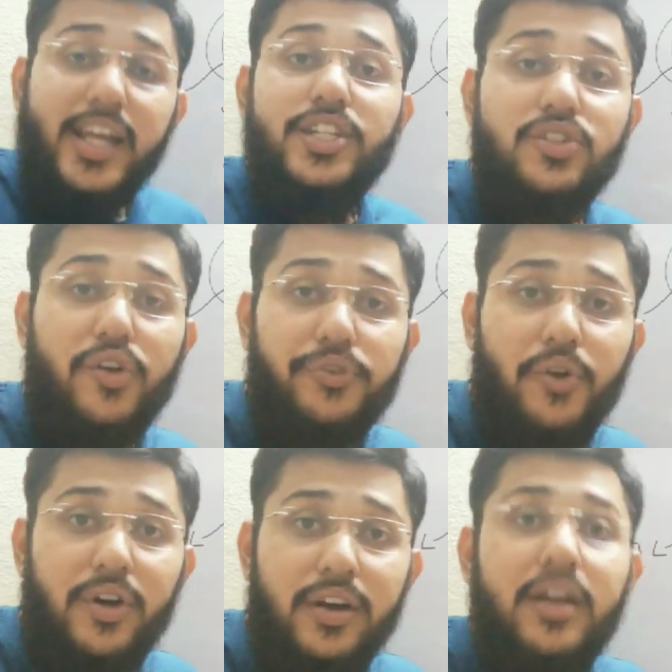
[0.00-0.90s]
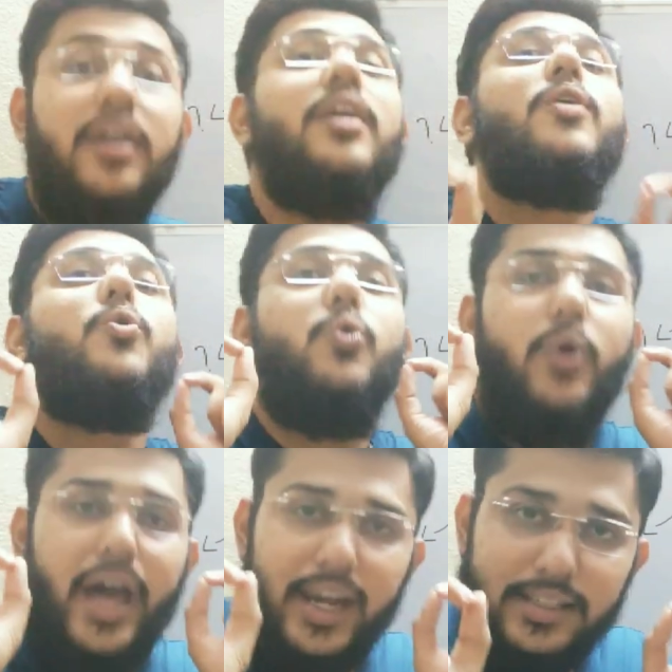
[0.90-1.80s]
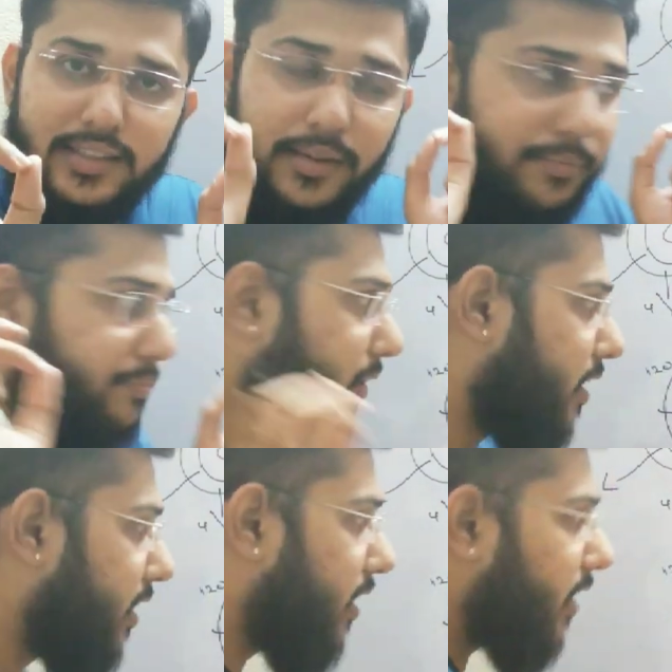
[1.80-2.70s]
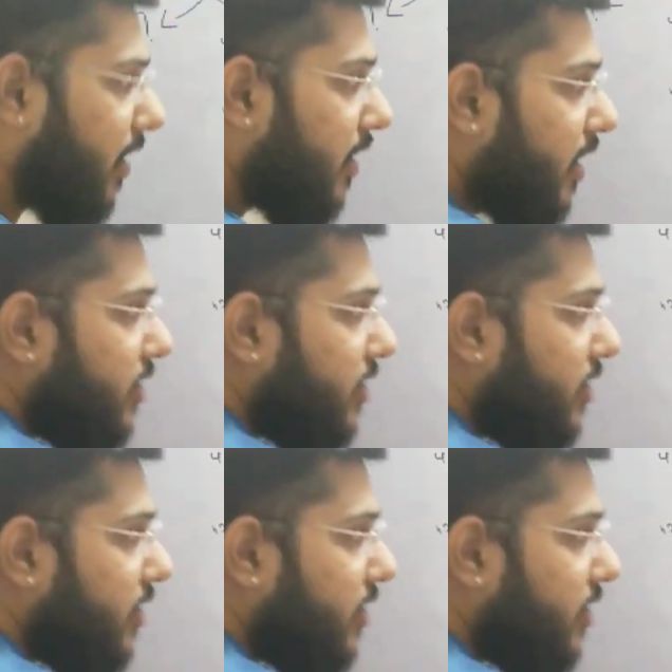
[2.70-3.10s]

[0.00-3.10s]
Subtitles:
rest of 4? Very simple.